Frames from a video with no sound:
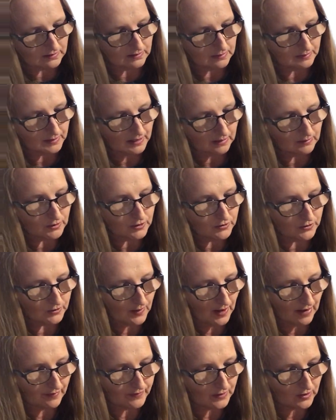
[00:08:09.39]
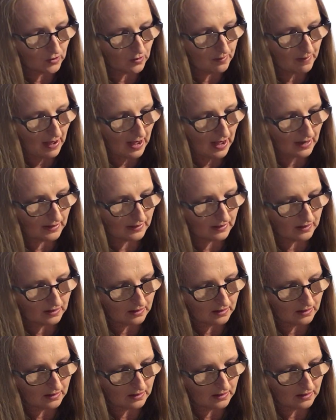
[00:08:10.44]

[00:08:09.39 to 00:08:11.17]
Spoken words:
Sometimes you do have to go back